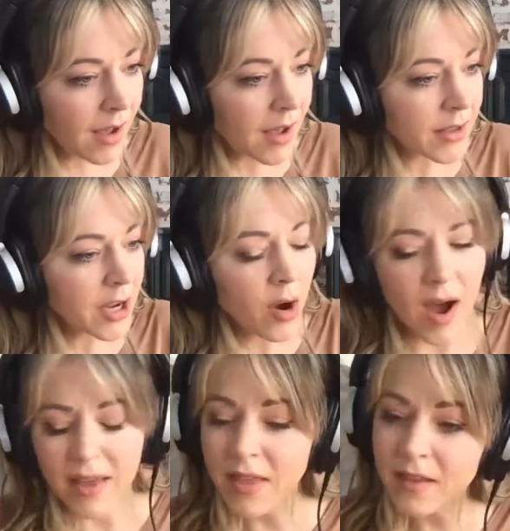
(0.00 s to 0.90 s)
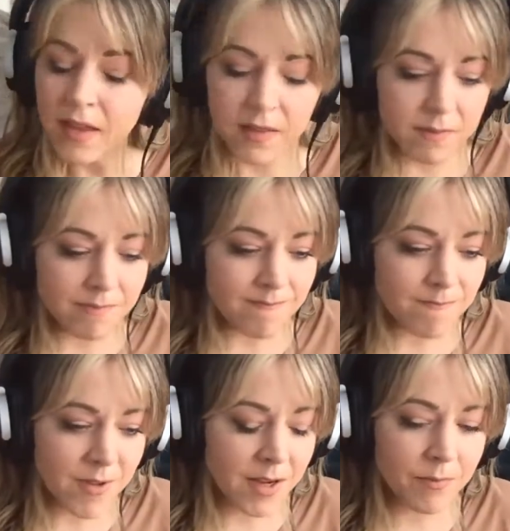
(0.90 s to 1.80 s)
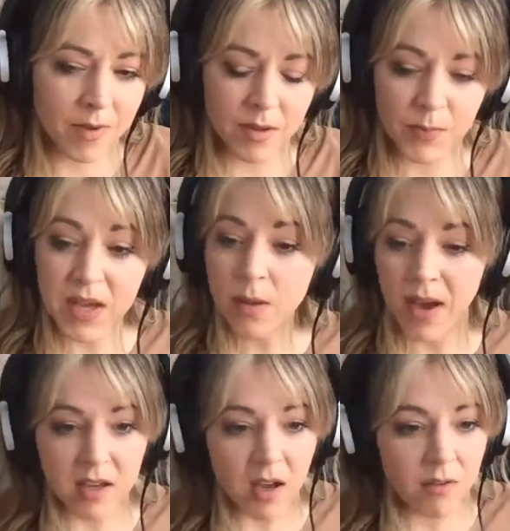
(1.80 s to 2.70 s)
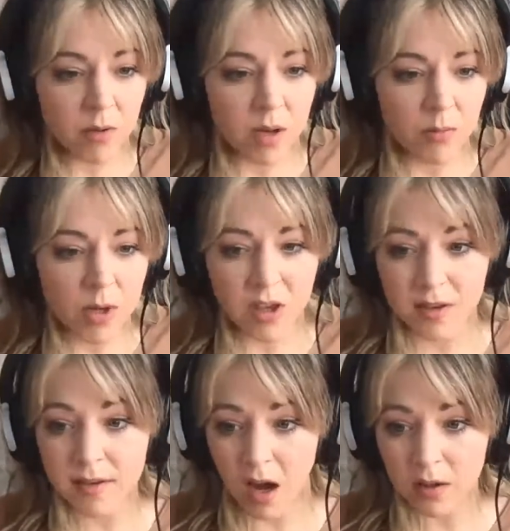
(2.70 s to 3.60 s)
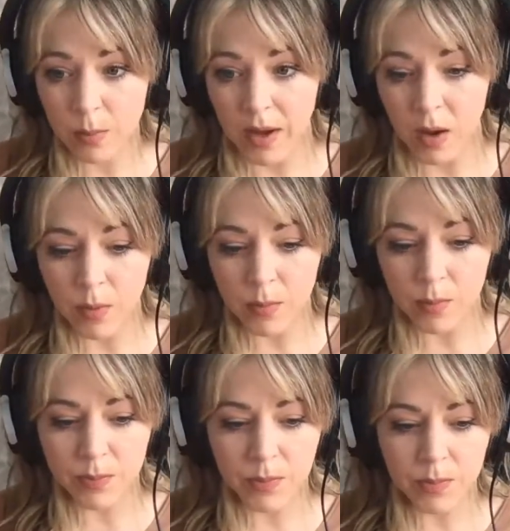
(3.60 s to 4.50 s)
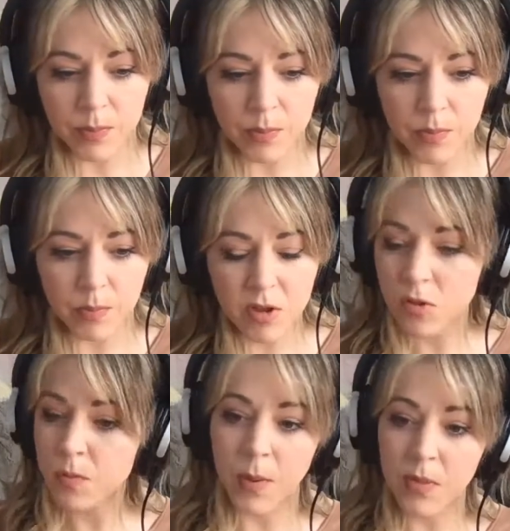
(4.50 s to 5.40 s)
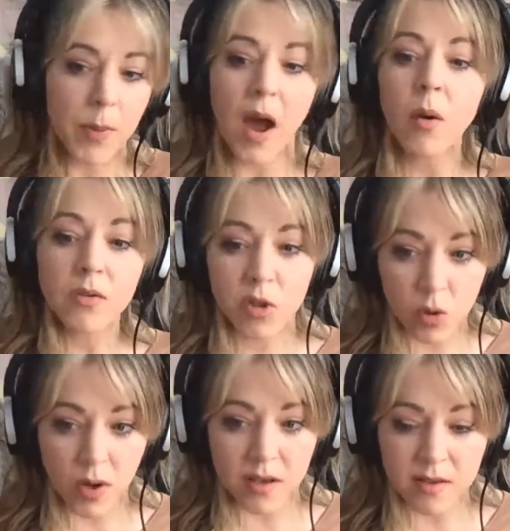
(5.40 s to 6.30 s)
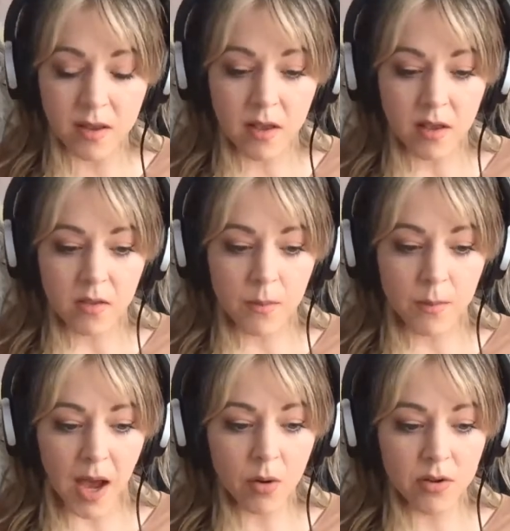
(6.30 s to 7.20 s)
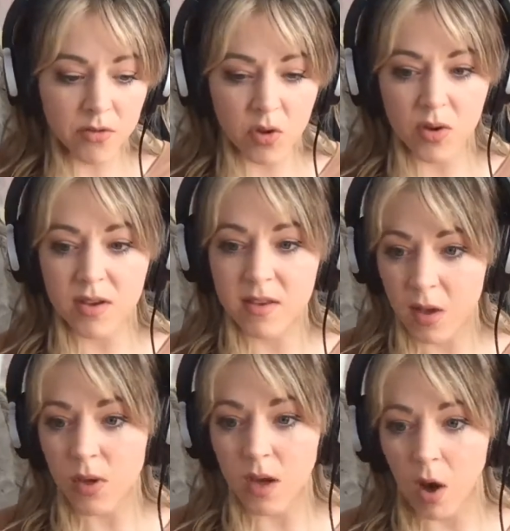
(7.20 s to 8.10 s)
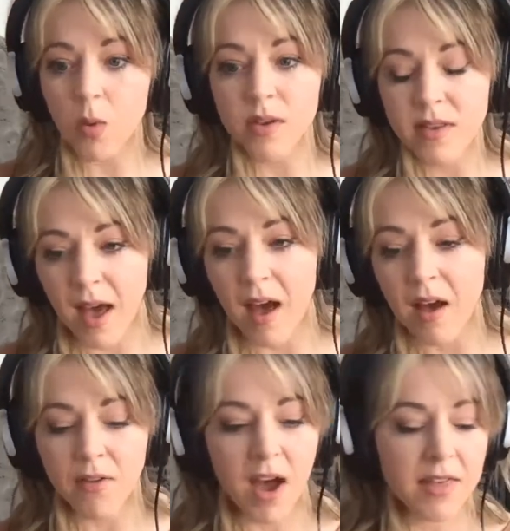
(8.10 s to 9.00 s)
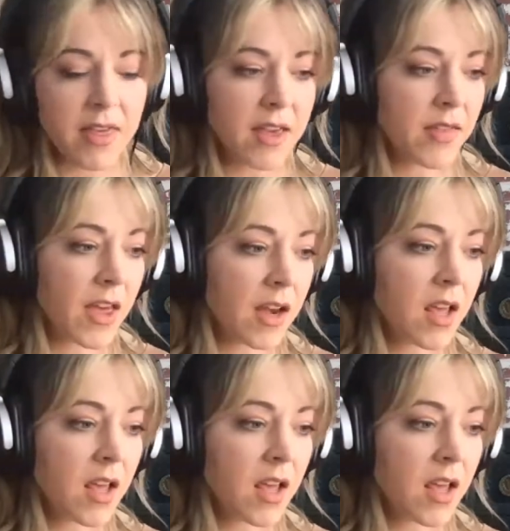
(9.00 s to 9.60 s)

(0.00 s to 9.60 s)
You know, I think that piggybacking off what we just talked about, the power of choice, the power of choice that we always have. I think that